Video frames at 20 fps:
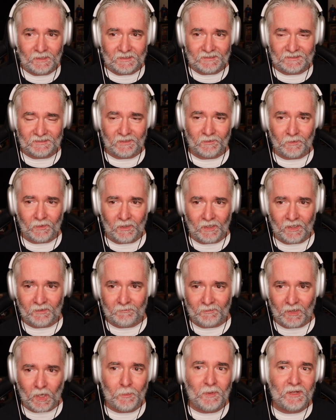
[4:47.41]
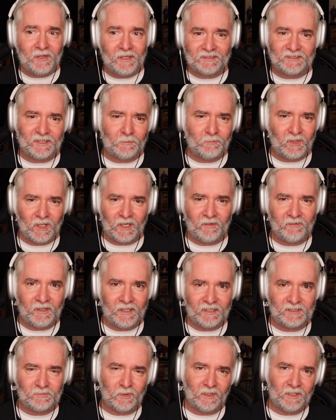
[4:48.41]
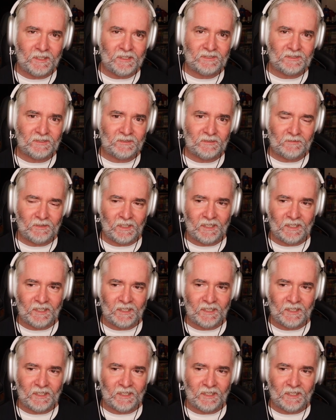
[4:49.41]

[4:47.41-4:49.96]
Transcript: So I'm hoping there's some kind of an explanation,